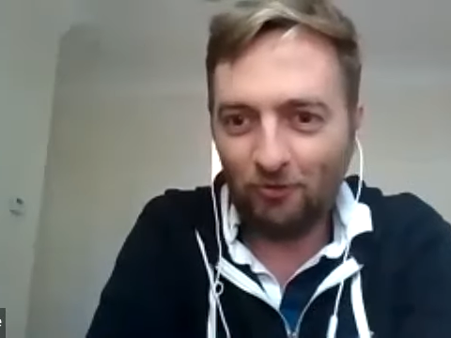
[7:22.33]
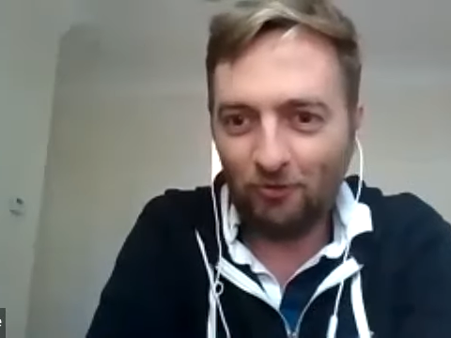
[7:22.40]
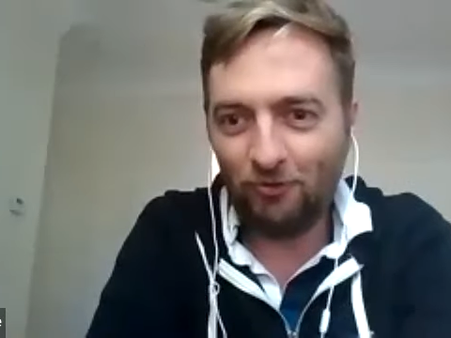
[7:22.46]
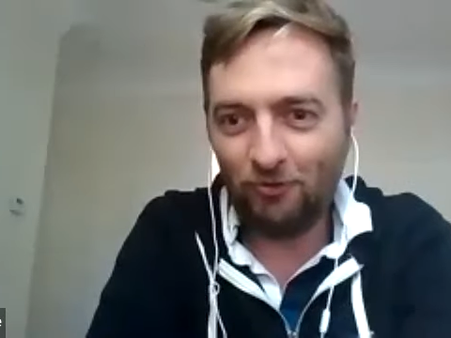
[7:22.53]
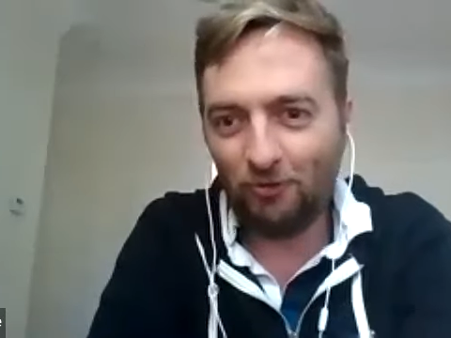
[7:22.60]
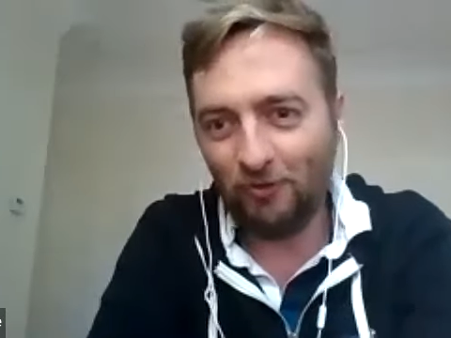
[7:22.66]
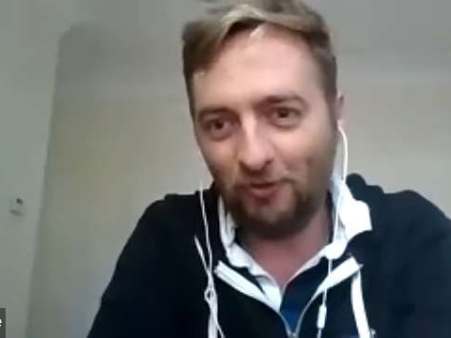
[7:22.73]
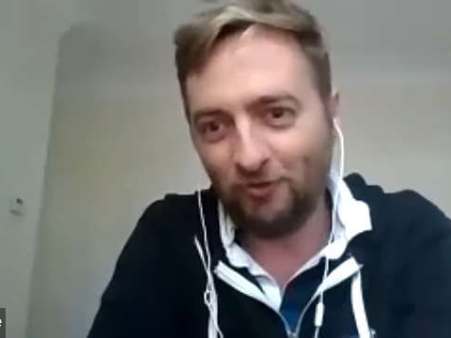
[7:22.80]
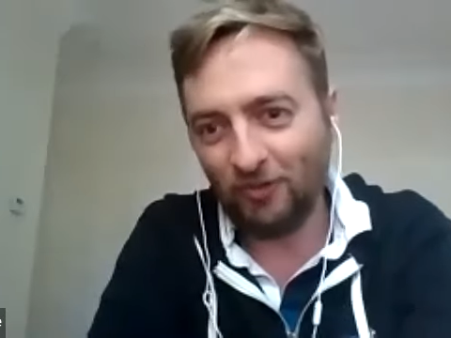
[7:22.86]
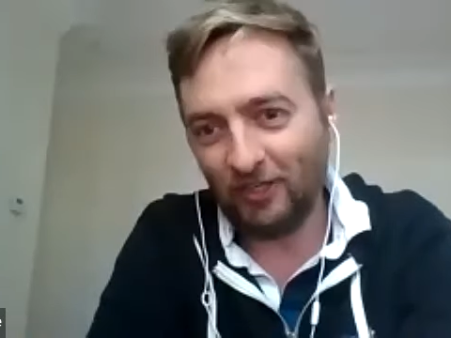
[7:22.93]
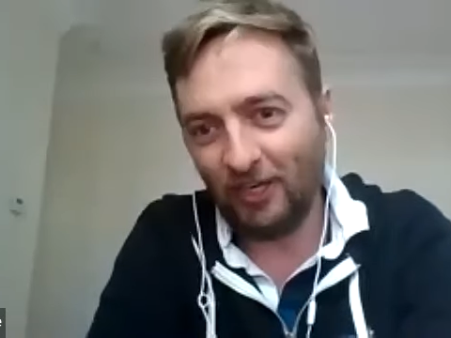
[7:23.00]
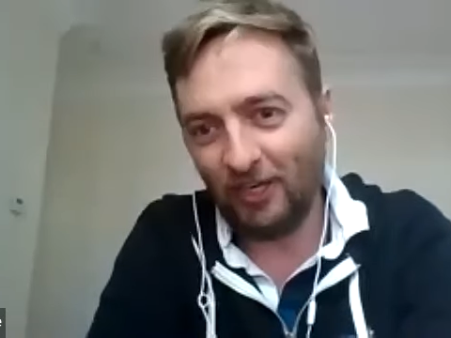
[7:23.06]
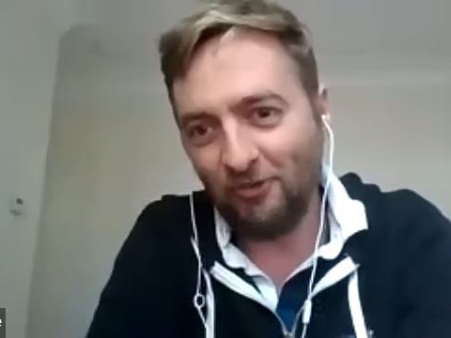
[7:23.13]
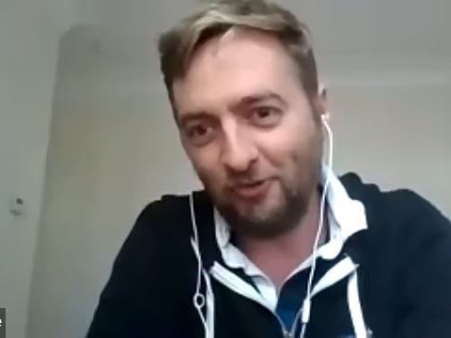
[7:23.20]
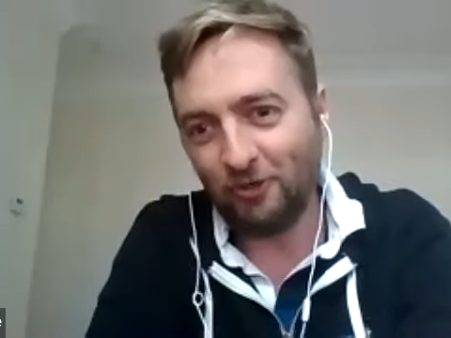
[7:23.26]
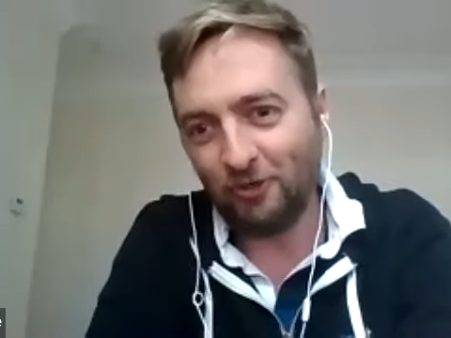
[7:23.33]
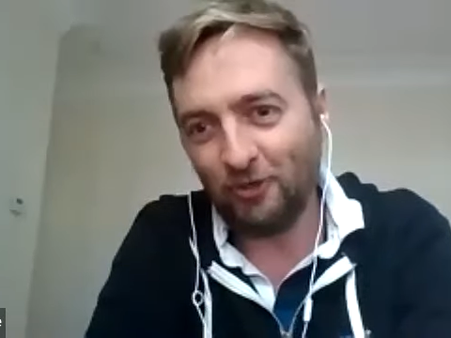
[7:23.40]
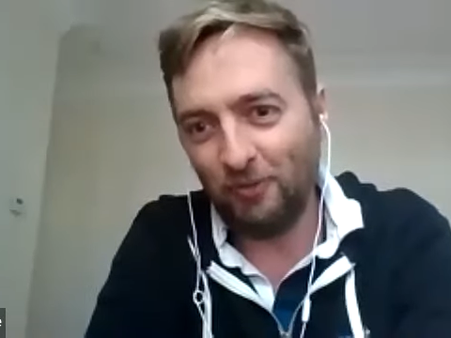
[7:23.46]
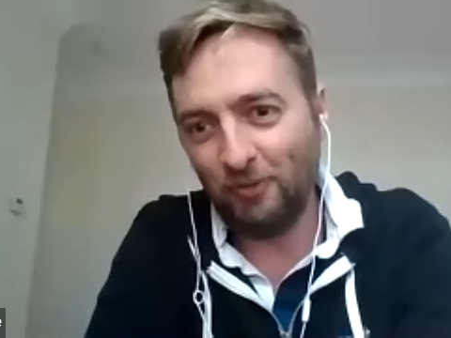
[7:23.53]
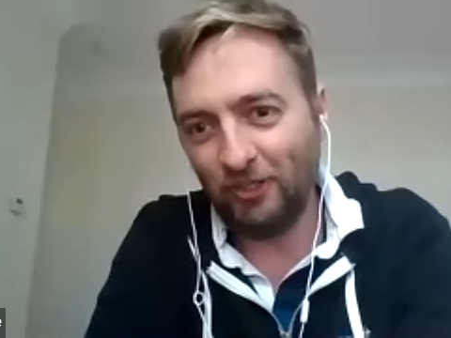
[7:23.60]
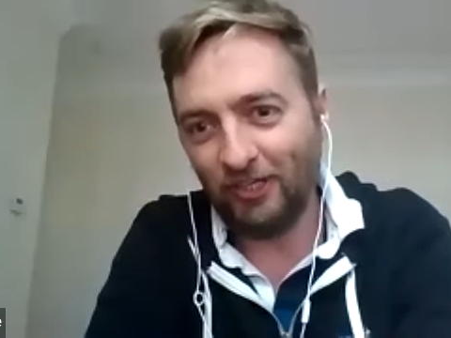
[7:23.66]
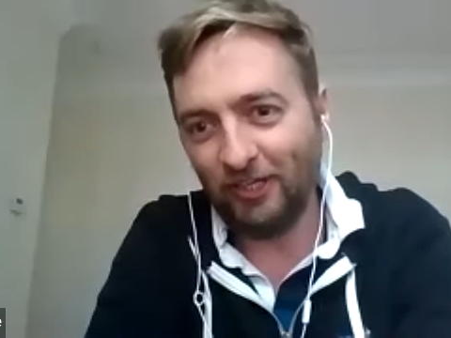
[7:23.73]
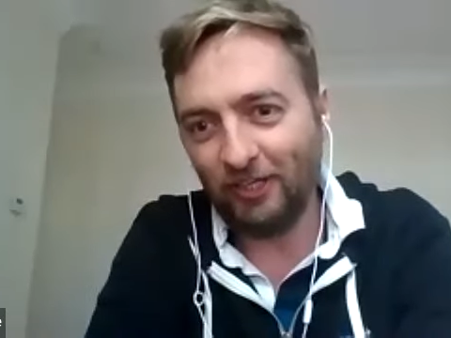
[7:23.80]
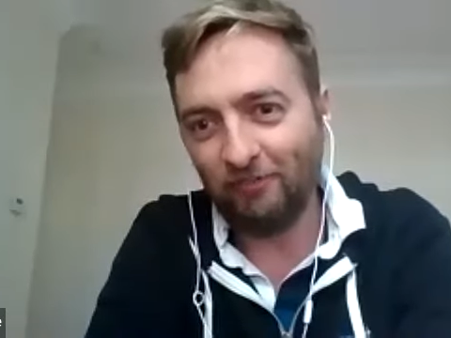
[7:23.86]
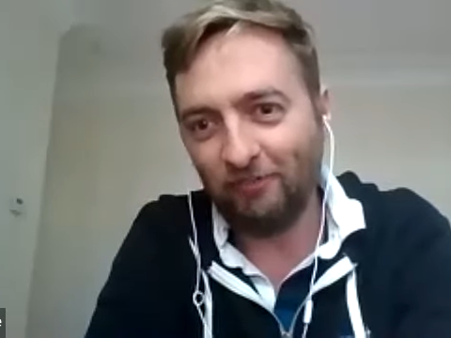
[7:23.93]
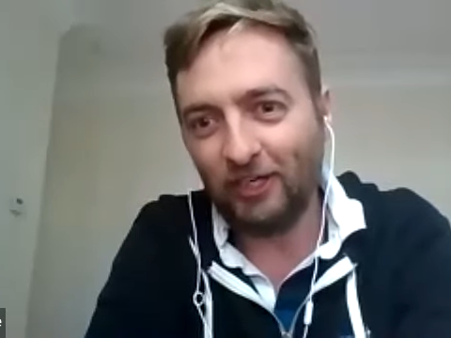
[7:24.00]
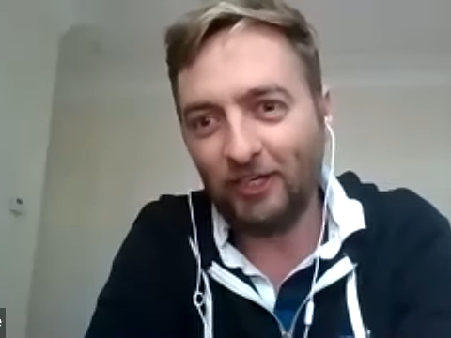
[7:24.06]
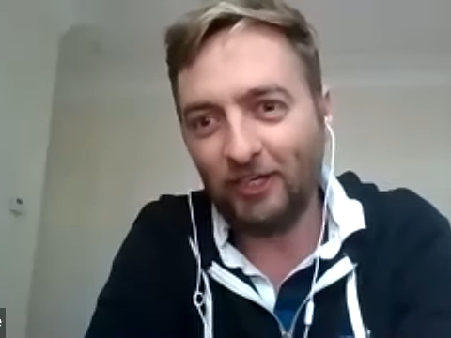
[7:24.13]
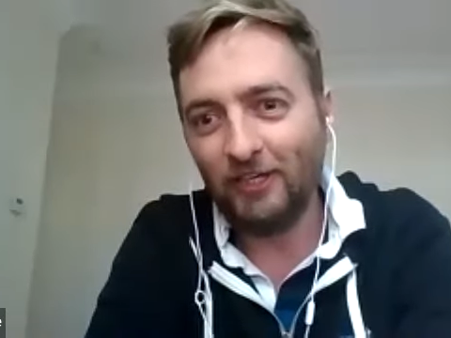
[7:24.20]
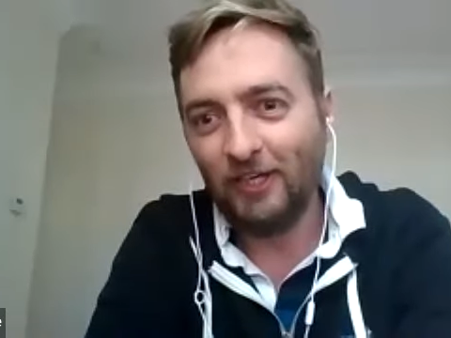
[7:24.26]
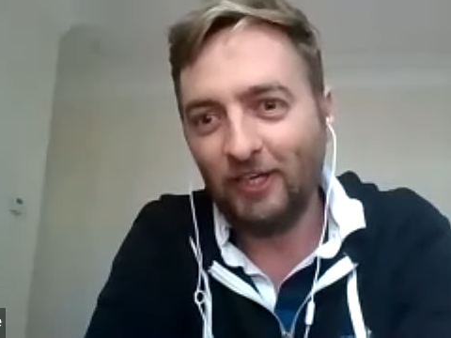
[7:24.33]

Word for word: and two is engage your community, right?